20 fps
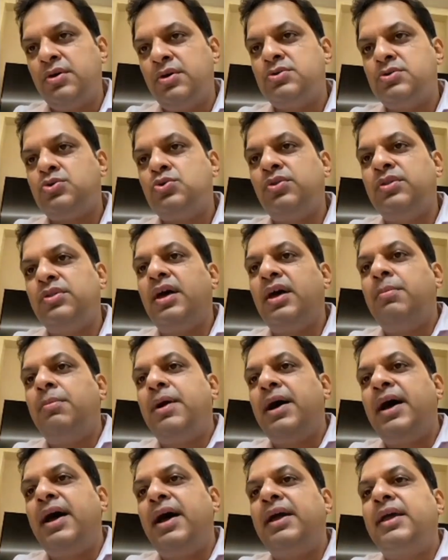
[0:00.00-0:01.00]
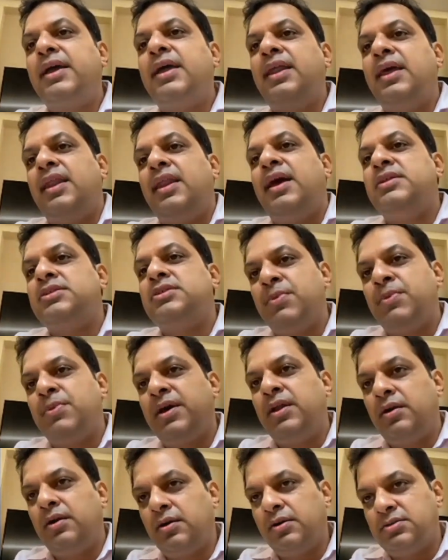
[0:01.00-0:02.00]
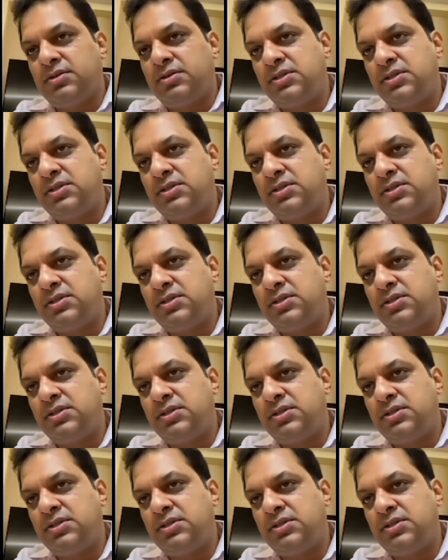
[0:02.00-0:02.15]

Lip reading: So thereby I can enhance my return.